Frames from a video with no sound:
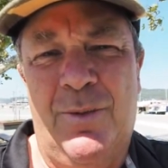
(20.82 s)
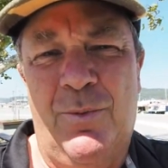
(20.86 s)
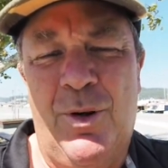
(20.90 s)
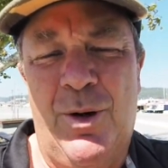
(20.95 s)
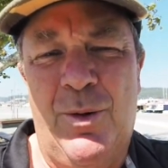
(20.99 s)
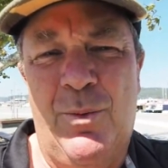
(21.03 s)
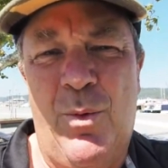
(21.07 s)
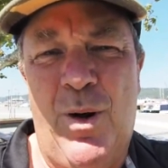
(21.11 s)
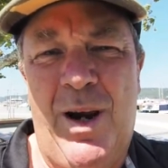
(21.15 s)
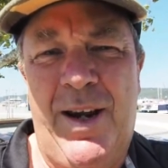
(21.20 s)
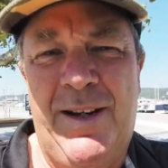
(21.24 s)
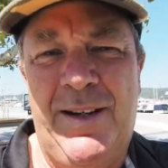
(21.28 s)

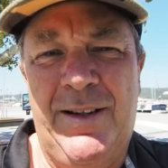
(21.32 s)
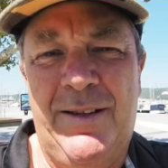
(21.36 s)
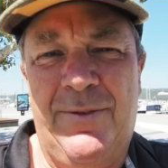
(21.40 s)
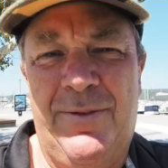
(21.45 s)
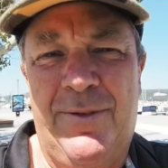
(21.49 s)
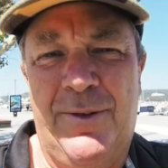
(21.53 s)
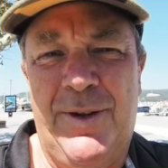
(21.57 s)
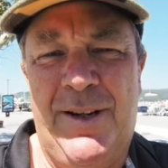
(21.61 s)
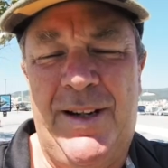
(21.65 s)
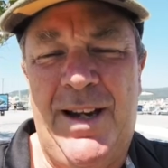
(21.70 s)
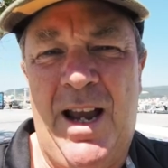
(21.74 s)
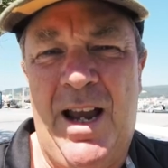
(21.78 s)
We're waiting
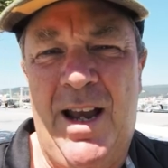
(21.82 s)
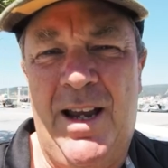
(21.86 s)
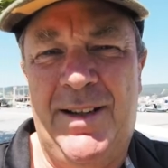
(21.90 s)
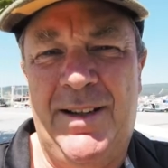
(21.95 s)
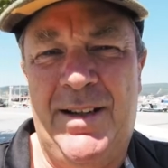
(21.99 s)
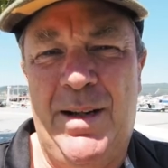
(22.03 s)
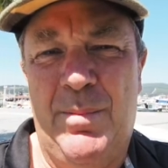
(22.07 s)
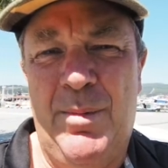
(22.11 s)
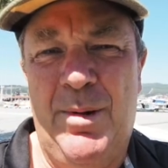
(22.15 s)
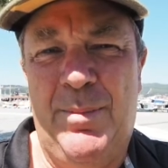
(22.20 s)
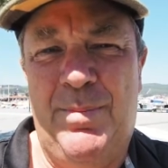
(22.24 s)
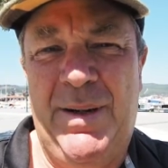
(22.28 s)
for a car to
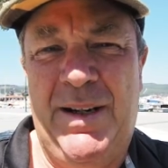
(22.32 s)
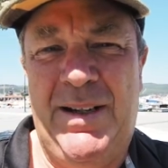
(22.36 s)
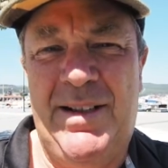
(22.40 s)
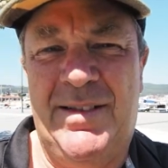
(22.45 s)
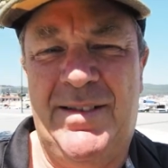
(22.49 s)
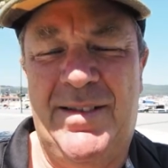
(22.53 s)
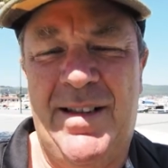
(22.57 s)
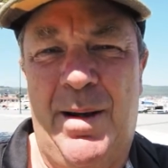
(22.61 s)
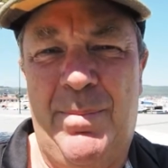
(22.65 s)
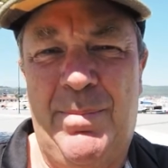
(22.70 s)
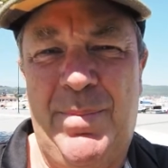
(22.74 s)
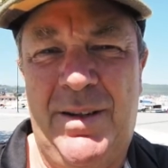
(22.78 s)
come and pick
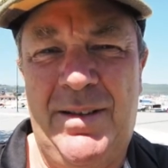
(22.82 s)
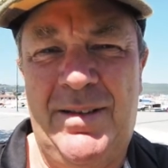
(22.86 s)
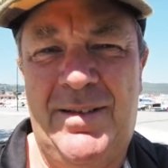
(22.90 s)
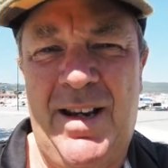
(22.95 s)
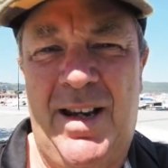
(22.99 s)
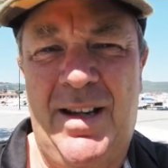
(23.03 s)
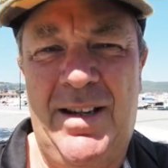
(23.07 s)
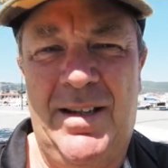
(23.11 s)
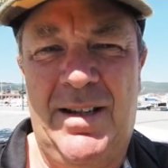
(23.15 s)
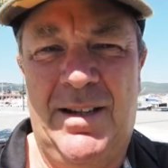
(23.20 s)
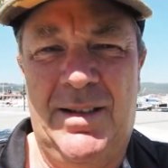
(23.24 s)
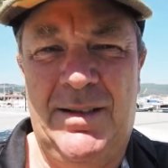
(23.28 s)
us up and
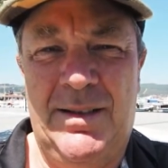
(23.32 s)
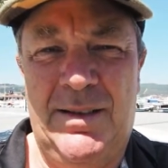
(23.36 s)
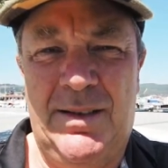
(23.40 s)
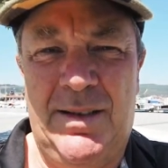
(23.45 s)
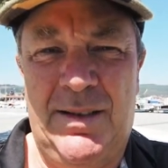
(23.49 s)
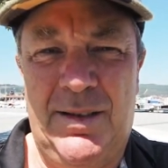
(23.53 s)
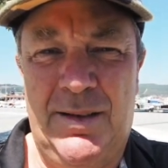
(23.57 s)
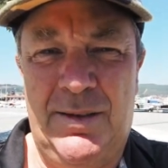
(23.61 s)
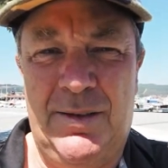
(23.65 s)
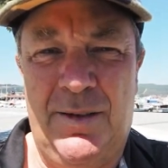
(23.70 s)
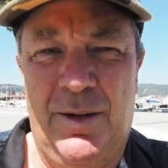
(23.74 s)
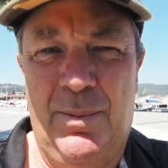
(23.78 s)
take
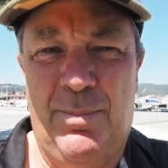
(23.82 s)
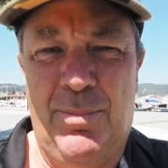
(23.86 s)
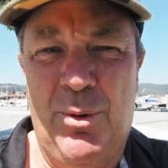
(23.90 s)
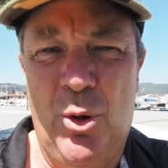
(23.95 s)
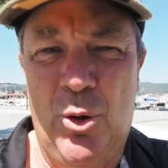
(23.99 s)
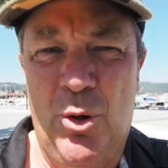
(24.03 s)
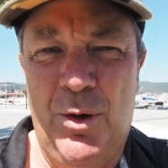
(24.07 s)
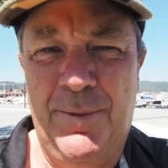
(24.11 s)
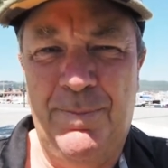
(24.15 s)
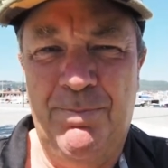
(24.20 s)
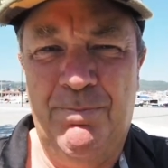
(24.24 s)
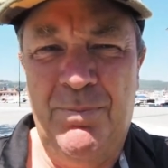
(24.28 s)
us to the
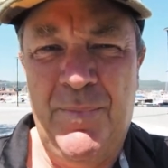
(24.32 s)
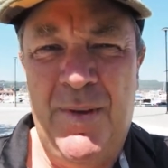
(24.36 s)
port.